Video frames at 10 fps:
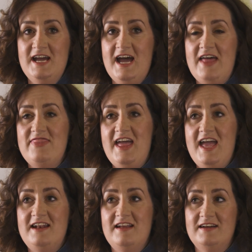And
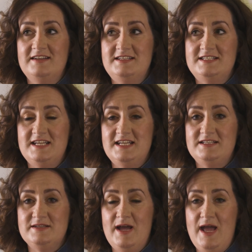then I
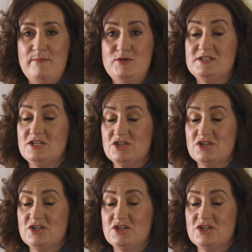did music